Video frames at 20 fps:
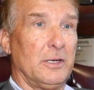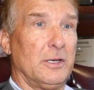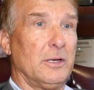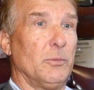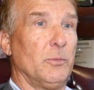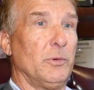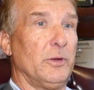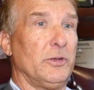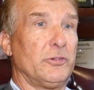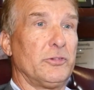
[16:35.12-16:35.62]

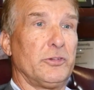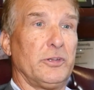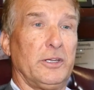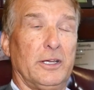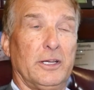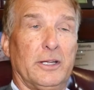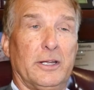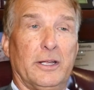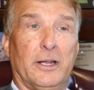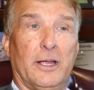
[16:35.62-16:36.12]
We
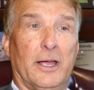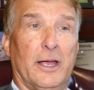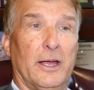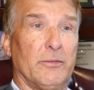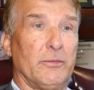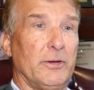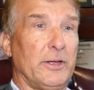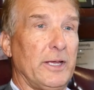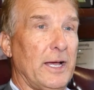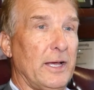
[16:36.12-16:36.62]
see it in
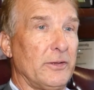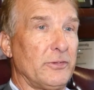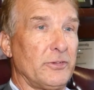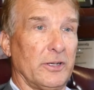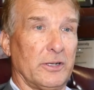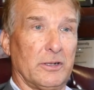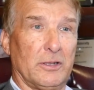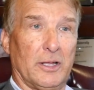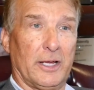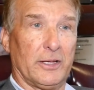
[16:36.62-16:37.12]
every
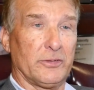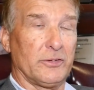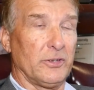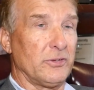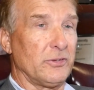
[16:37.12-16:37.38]
asset class.